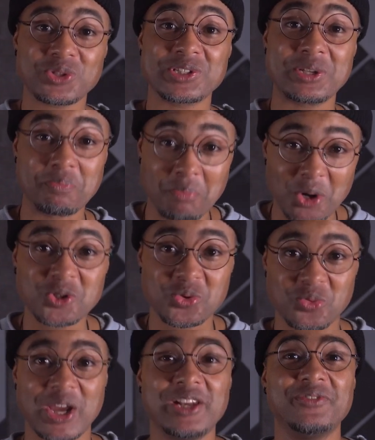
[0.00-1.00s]
was the
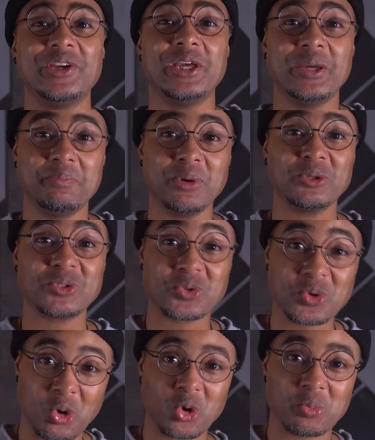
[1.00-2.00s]
most relevant and most
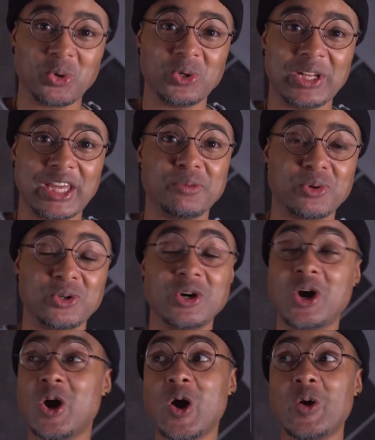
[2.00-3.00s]
notable label
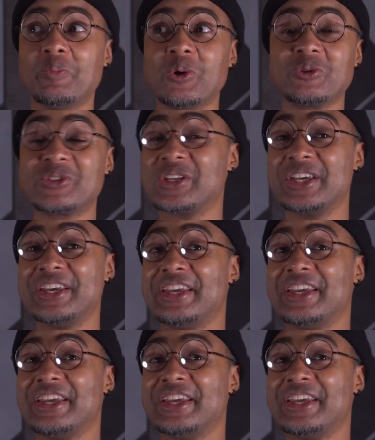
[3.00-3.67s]
almost